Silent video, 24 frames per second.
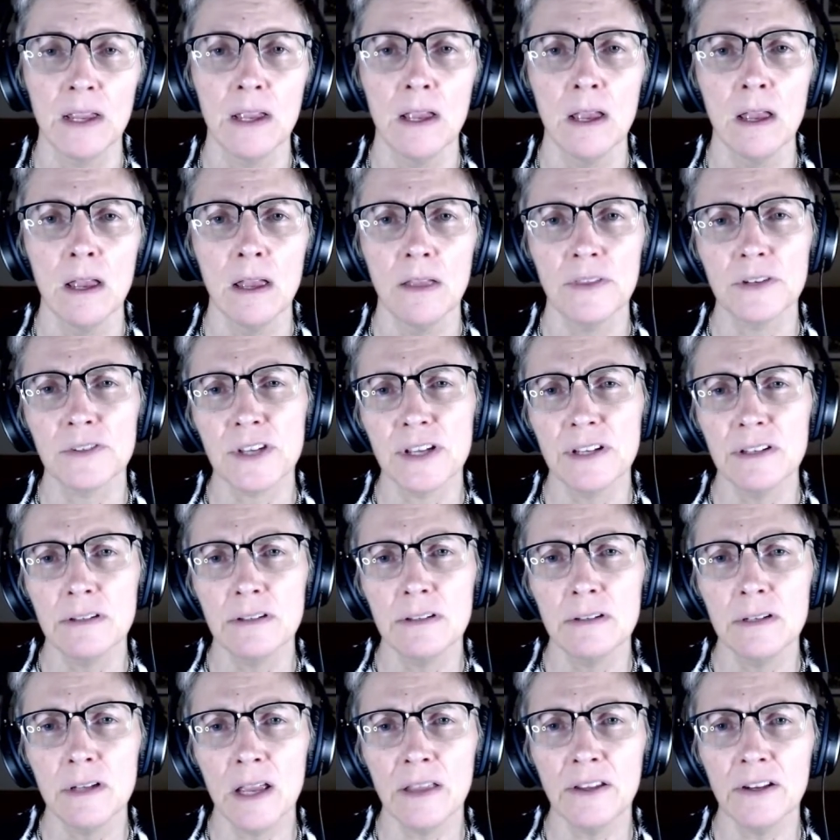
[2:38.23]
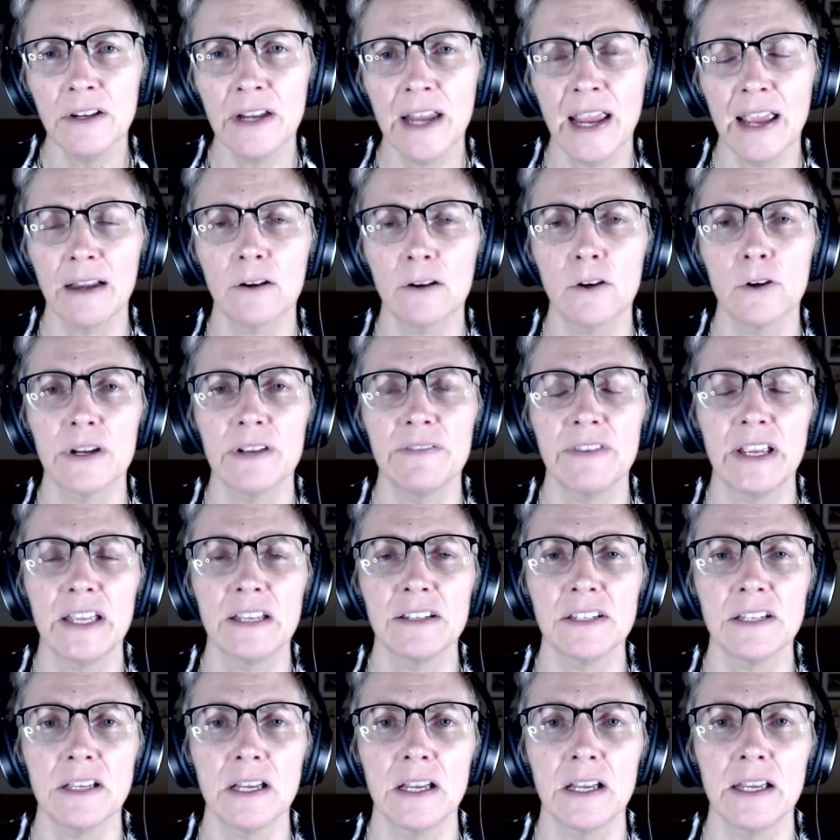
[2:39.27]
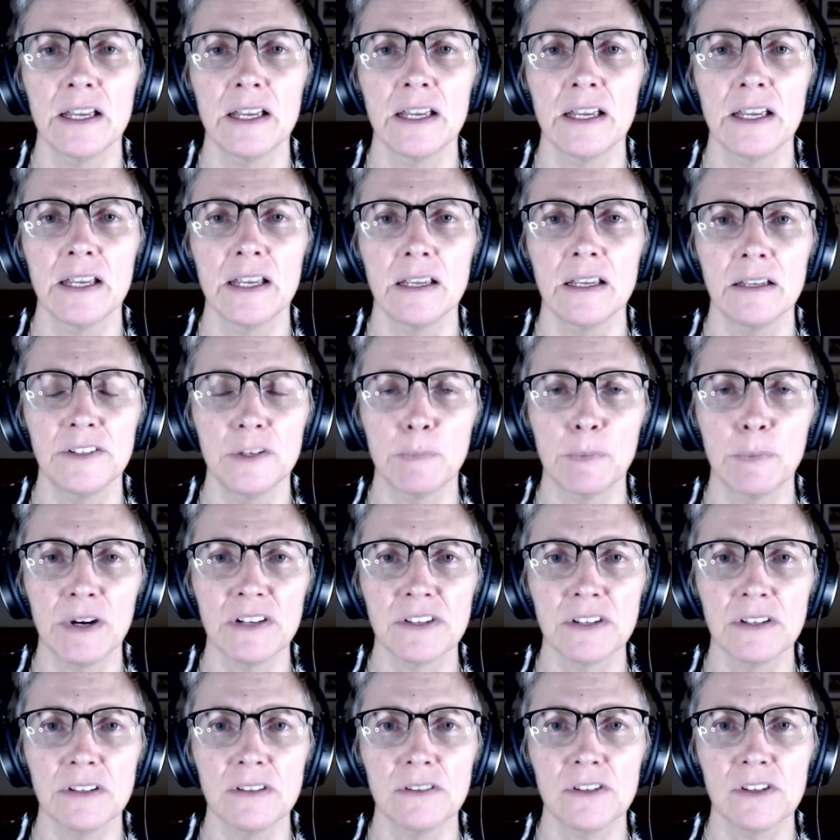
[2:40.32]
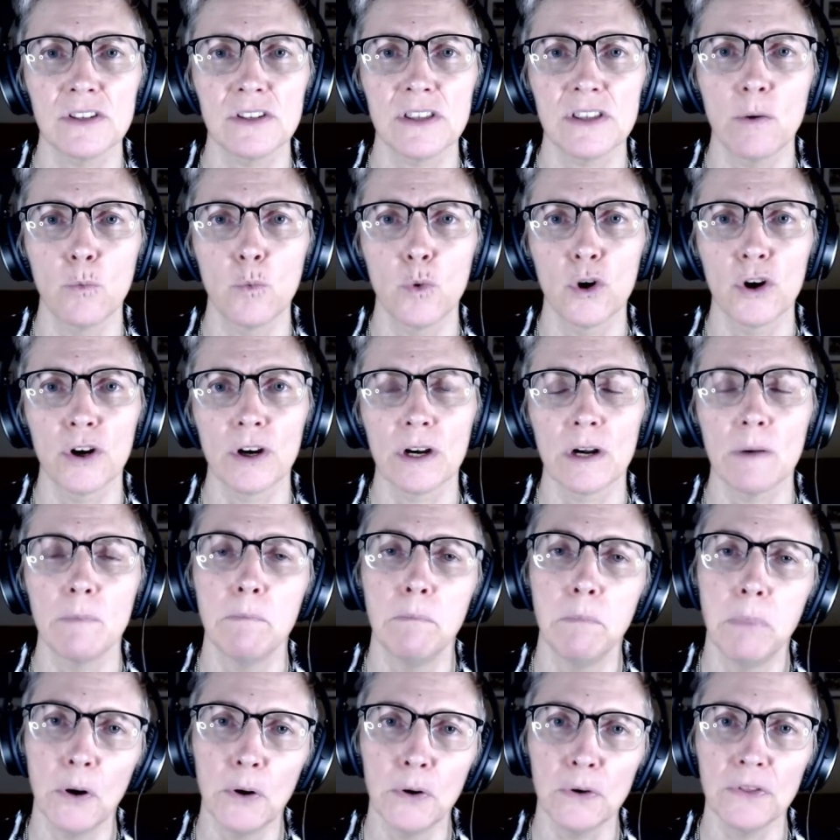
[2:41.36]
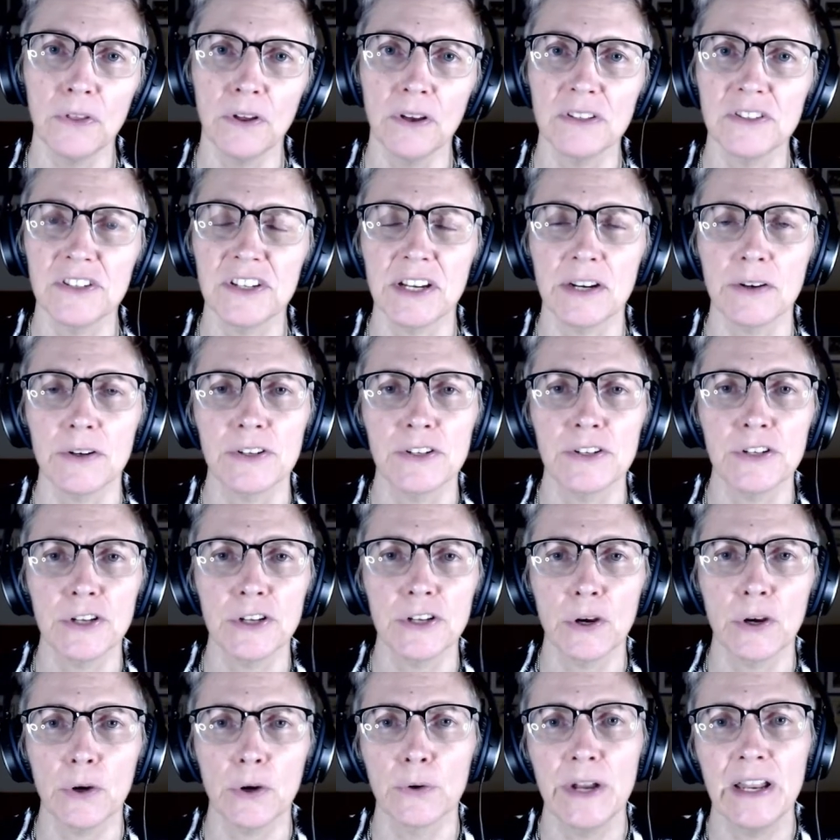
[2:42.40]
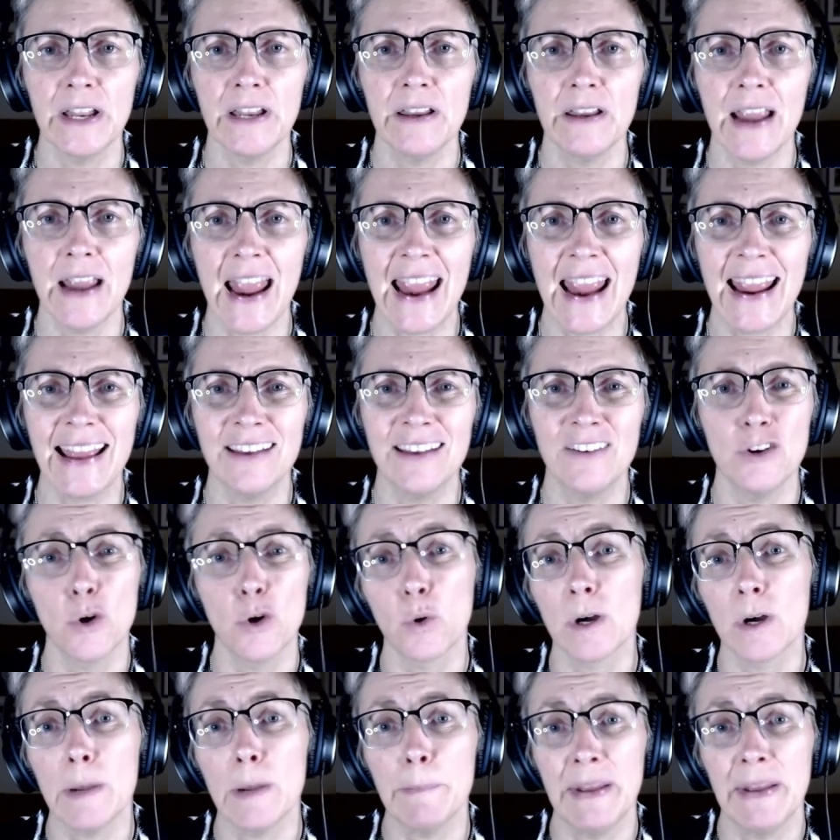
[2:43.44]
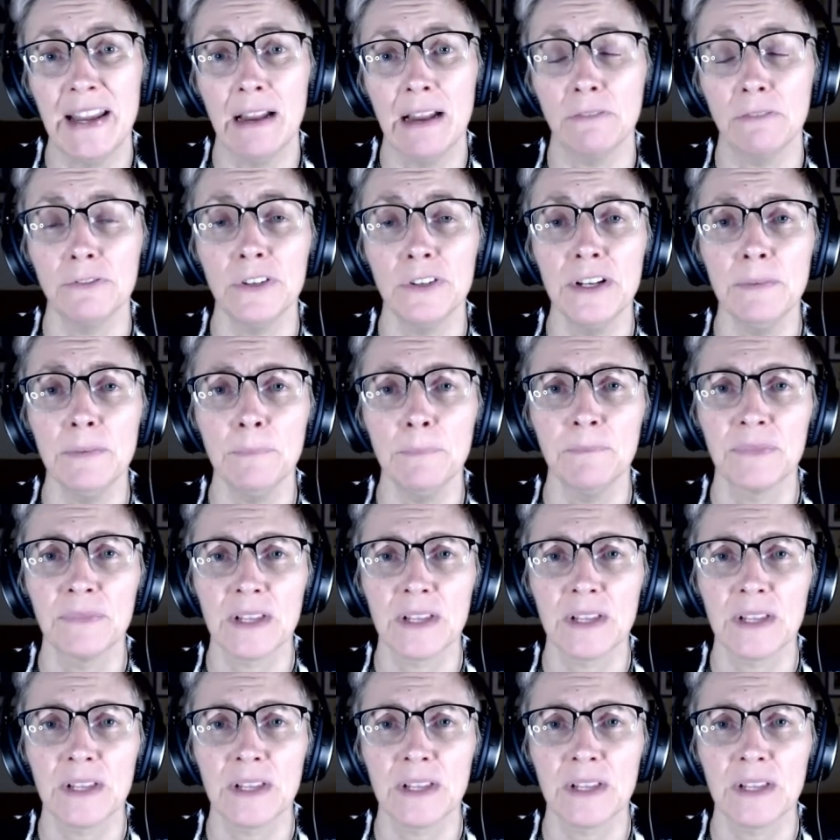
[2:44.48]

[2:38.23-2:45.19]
There's another category of antidepressants that work both on serotonin and norepinephrine.